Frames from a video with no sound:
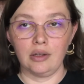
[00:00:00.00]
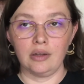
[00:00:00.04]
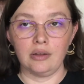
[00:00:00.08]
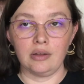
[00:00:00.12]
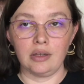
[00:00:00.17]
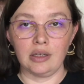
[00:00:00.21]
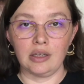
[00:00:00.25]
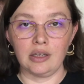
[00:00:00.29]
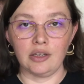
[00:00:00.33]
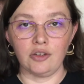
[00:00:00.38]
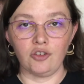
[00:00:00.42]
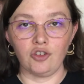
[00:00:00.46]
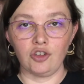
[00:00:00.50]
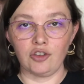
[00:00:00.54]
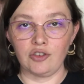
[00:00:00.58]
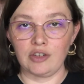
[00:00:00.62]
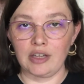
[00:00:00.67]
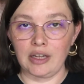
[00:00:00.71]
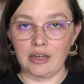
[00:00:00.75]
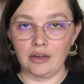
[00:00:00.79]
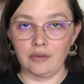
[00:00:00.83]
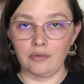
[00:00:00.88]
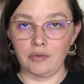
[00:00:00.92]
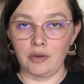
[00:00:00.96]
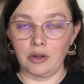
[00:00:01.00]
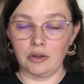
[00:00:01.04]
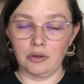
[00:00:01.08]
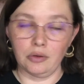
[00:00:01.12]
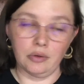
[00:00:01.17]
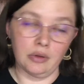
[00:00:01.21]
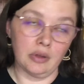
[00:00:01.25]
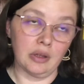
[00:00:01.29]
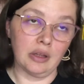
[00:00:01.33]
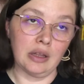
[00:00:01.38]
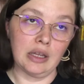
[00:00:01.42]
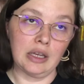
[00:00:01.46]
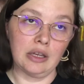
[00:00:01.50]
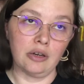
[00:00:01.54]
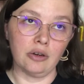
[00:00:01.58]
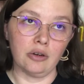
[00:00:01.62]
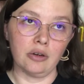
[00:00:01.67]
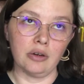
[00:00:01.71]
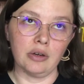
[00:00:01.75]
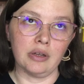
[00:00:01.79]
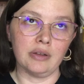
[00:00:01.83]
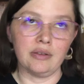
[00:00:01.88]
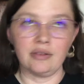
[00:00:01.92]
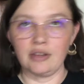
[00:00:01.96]
the kids just had to follow the
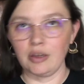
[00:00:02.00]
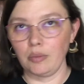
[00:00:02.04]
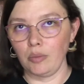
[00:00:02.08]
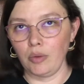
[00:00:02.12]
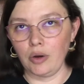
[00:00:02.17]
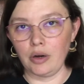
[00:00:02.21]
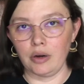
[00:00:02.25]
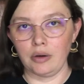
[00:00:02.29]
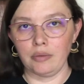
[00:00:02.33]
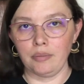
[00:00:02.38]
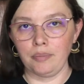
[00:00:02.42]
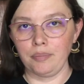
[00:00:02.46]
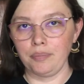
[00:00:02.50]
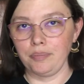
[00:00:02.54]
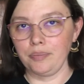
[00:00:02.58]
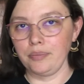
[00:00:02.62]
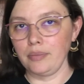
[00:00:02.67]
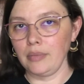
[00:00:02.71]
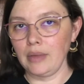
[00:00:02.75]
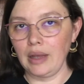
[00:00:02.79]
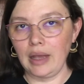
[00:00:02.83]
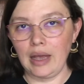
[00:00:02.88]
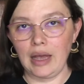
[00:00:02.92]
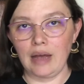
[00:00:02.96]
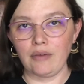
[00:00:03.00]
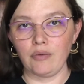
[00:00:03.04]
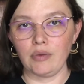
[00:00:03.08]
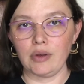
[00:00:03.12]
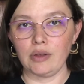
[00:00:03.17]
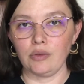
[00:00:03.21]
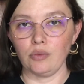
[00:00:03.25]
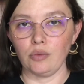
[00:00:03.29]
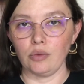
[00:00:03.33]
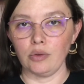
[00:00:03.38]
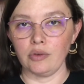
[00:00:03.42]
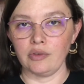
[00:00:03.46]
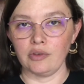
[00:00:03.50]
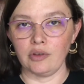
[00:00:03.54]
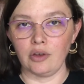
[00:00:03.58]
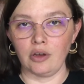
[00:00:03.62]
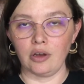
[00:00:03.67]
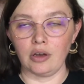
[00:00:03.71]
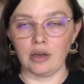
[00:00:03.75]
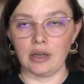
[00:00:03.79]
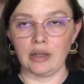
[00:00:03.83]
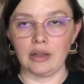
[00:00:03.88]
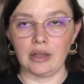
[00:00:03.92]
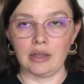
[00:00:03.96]
leader. And somewhere halfway through the
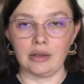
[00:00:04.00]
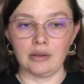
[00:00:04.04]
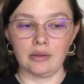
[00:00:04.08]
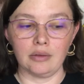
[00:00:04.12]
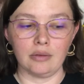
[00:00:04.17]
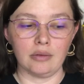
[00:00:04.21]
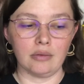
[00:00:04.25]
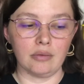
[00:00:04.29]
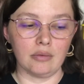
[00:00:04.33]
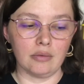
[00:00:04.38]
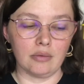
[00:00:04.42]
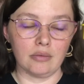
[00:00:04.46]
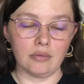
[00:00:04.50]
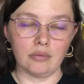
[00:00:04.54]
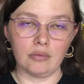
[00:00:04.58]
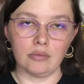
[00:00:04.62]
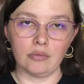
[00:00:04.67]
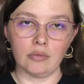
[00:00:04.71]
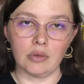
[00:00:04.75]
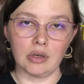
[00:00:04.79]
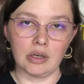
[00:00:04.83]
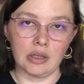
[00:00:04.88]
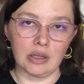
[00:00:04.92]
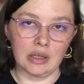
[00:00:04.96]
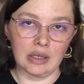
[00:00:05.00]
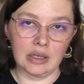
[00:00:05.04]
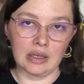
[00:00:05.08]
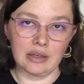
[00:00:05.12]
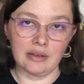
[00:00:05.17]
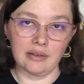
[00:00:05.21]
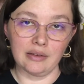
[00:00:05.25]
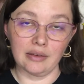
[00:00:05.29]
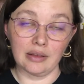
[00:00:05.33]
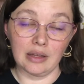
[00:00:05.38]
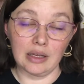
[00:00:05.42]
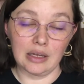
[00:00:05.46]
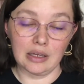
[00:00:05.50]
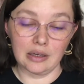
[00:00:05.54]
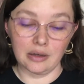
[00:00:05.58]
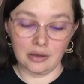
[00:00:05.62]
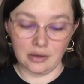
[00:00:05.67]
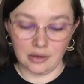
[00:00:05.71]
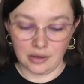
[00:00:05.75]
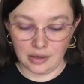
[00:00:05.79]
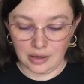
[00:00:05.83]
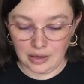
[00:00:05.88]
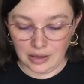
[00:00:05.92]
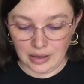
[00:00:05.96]
song, I let one of the kids lead,
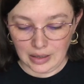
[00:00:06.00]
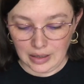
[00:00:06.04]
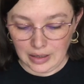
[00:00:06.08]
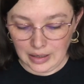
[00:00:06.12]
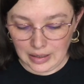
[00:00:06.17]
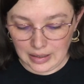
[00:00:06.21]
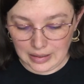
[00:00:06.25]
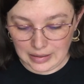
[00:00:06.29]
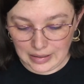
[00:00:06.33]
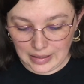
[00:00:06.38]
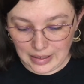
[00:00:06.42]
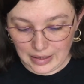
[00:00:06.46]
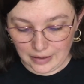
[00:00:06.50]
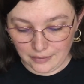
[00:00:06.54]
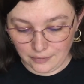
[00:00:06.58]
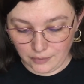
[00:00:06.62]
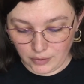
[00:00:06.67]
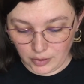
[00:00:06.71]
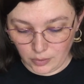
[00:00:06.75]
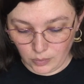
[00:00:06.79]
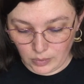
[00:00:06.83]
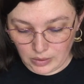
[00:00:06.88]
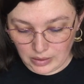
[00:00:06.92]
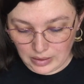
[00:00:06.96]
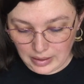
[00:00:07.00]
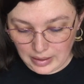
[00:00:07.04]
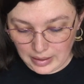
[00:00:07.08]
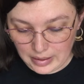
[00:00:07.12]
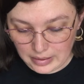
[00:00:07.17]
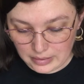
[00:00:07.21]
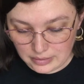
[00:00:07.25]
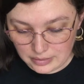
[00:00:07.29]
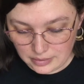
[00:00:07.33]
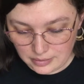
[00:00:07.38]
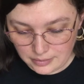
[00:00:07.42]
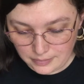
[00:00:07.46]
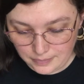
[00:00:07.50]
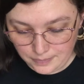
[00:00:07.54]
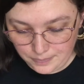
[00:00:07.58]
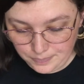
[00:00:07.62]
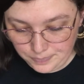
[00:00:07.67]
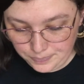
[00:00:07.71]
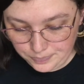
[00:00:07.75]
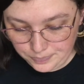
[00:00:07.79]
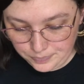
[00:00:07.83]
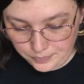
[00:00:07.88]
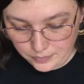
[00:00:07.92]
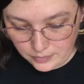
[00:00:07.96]
and they had fun with that.
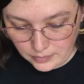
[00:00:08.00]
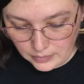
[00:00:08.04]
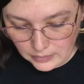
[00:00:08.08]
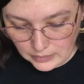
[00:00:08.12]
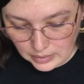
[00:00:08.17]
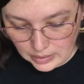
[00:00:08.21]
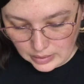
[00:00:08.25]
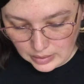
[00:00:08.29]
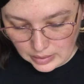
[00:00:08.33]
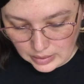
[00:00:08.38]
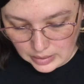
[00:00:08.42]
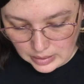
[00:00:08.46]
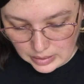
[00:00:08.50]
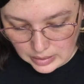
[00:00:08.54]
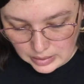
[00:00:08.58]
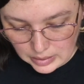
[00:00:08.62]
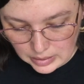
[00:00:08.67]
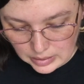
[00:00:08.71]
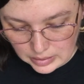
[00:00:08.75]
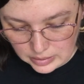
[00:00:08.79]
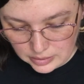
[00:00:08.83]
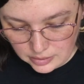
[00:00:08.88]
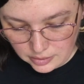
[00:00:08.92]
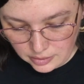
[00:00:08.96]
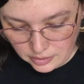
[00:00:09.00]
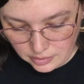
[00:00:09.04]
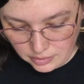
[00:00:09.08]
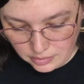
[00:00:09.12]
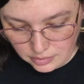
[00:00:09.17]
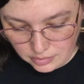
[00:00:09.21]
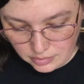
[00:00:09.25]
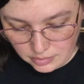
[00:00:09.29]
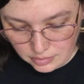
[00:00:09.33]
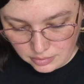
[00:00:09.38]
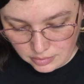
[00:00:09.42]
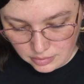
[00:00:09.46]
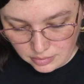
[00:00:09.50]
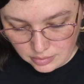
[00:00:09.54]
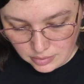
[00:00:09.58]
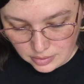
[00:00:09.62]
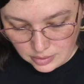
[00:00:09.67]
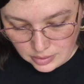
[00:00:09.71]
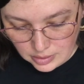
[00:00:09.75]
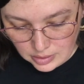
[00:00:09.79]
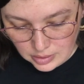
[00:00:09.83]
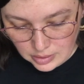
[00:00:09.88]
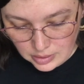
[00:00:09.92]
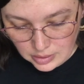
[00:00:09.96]
And
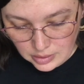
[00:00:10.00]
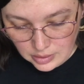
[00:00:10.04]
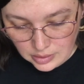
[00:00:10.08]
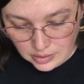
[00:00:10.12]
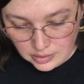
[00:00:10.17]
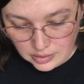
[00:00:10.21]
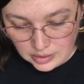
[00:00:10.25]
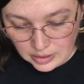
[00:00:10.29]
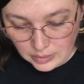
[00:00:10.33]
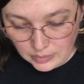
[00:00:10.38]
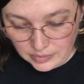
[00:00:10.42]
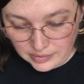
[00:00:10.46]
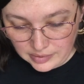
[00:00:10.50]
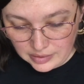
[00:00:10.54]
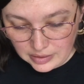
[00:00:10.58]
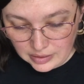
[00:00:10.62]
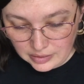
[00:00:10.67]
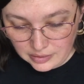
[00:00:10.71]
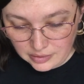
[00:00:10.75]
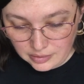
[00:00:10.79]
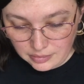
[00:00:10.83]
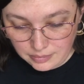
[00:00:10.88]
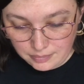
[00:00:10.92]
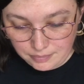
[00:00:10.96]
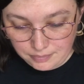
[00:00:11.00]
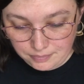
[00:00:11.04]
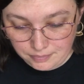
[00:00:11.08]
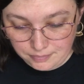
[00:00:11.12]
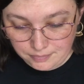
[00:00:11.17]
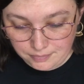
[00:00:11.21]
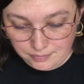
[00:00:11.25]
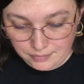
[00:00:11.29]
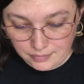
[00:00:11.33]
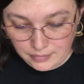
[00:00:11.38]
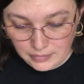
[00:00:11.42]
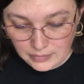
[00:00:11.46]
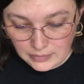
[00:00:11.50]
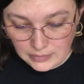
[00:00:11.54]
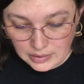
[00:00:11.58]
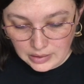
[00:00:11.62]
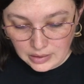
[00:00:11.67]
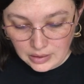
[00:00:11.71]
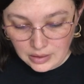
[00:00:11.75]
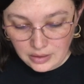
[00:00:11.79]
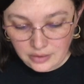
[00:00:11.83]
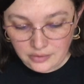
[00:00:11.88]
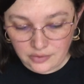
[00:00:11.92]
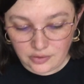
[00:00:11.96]
that was it.
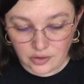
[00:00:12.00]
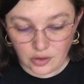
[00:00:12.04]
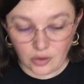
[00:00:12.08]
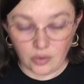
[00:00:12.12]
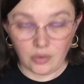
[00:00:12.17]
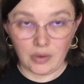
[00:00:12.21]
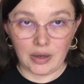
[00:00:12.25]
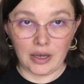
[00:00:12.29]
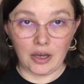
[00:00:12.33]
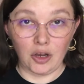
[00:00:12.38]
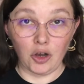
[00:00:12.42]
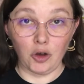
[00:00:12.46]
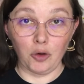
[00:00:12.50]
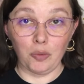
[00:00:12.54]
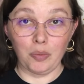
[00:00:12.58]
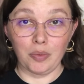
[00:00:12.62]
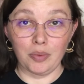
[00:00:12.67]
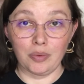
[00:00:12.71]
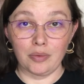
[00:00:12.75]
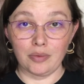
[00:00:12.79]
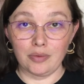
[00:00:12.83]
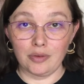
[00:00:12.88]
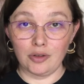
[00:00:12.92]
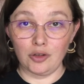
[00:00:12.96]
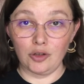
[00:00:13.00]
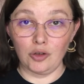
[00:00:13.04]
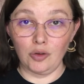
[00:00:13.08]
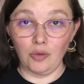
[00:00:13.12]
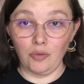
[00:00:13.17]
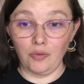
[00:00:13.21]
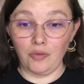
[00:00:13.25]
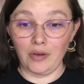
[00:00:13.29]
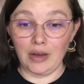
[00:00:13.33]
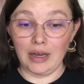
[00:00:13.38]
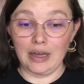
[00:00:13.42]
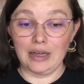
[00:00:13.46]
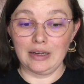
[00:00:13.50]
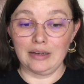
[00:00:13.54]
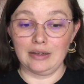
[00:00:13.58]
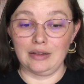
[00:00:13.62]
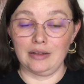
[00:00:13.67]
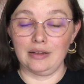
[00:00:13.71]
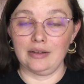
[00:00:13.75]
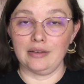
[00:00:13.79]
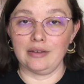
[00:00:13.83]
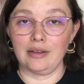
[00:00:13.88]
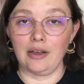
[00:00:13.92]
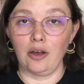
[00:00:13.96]
So I hope you find
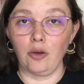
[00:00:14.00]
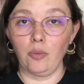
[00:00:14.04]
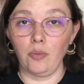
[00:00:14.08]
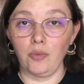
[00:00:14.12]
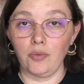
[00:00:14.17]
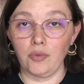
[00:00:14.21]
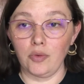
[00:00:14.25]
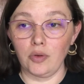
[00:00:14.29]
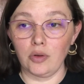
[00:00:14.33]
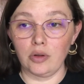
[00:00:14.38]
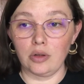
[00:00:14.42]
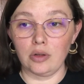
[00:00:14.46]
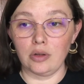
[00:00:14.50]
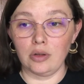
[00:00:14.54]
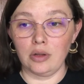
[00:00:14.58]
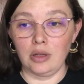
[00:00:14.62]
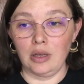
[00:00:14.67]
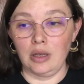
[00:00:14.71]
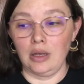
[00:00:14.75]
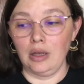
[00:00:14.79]
this helpful.